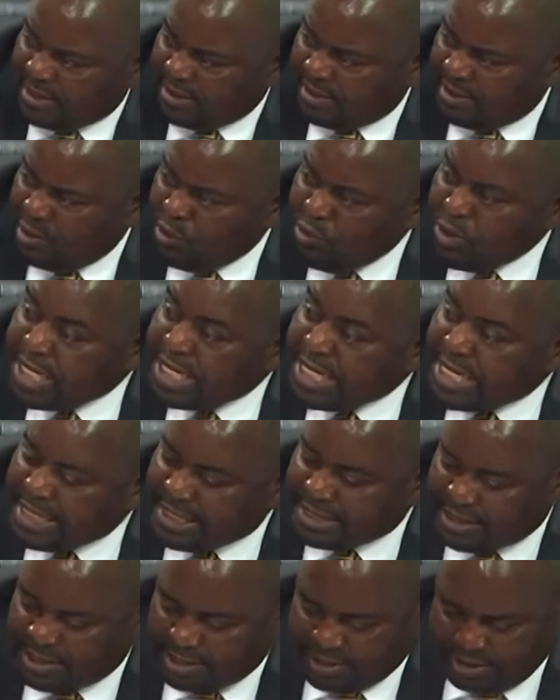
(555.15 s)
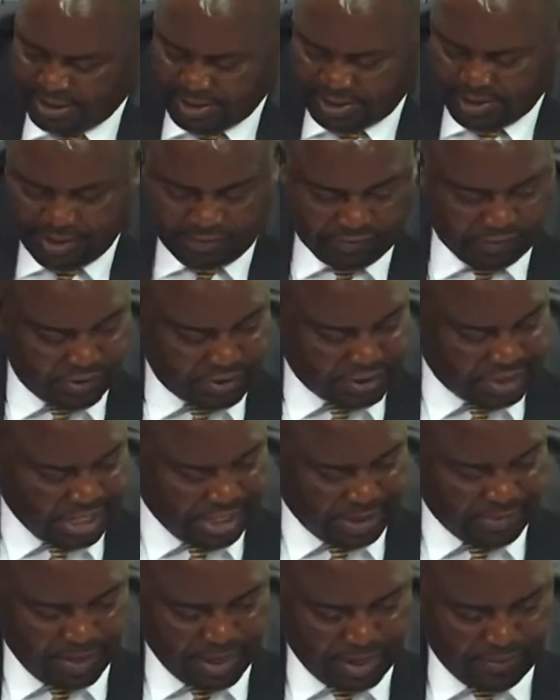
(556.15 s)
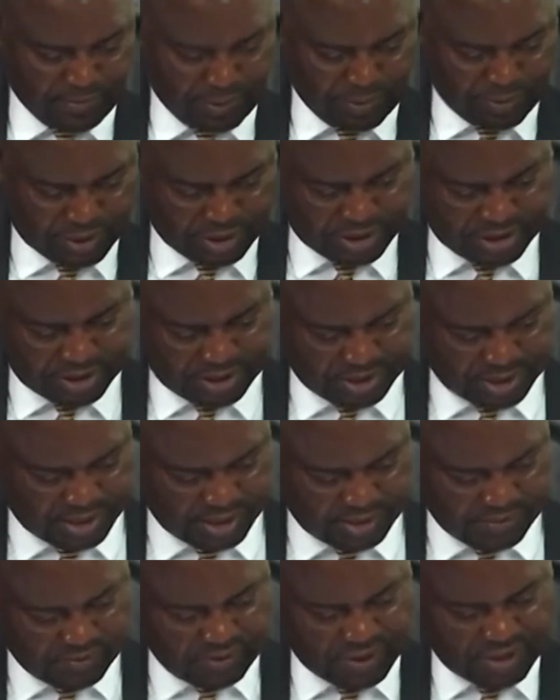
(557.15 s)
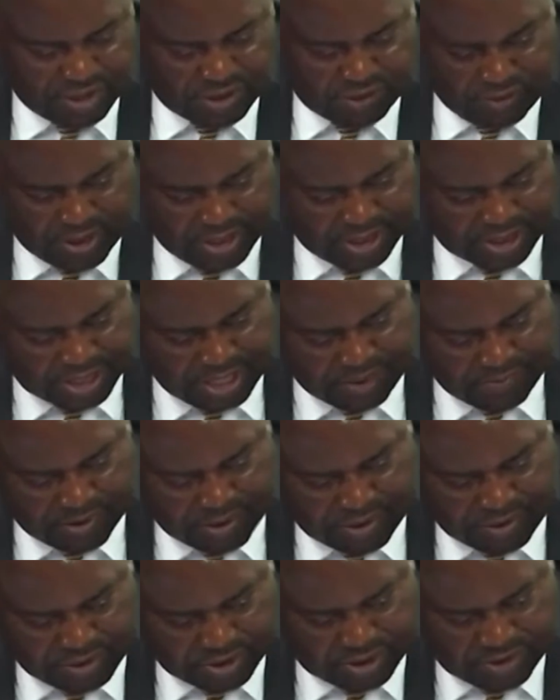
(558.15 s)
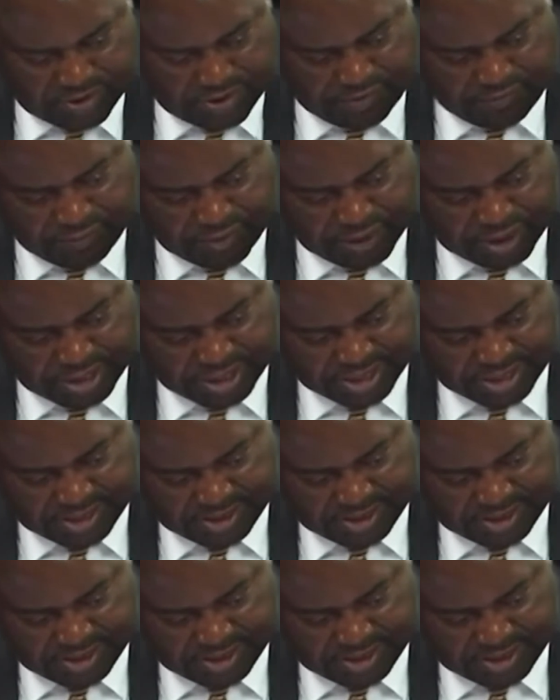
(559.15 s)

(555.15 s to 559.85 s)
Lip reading: We read. If you check my report, even this one is coming. You see the 40.